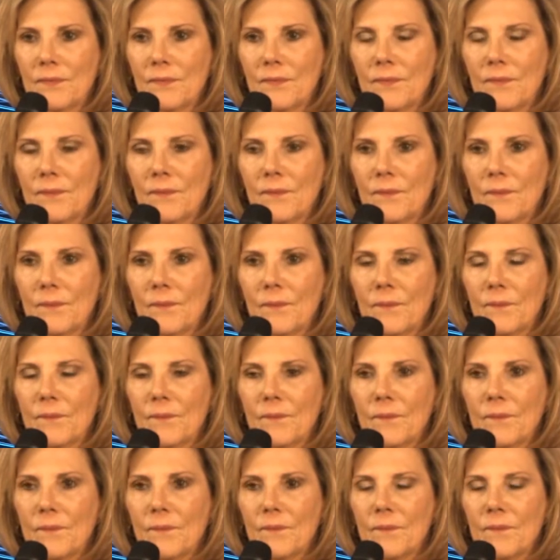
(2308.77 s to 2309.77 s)

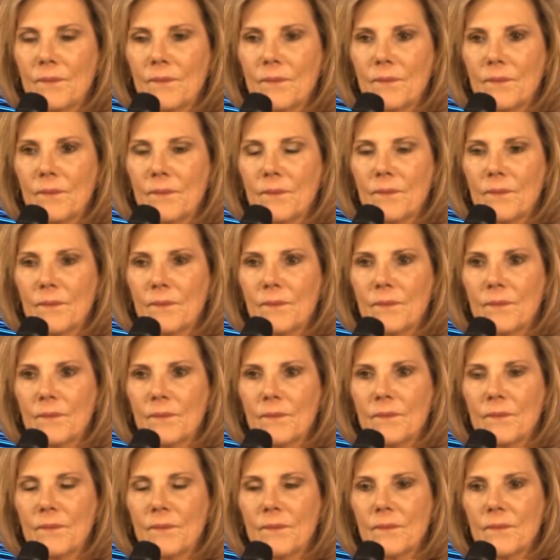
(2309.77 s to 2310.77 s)

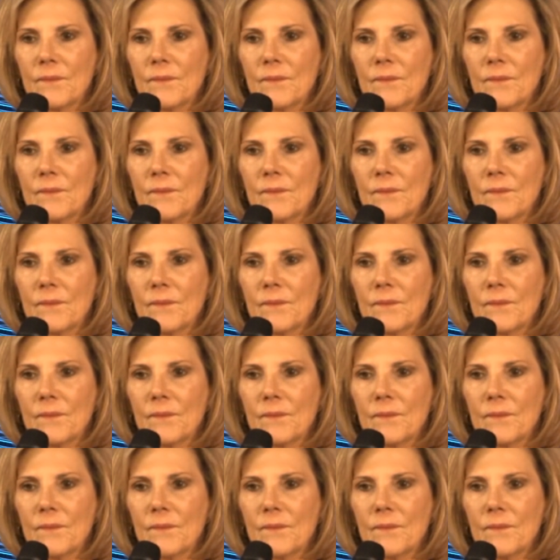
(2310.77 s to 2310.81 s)
Nobody speaks.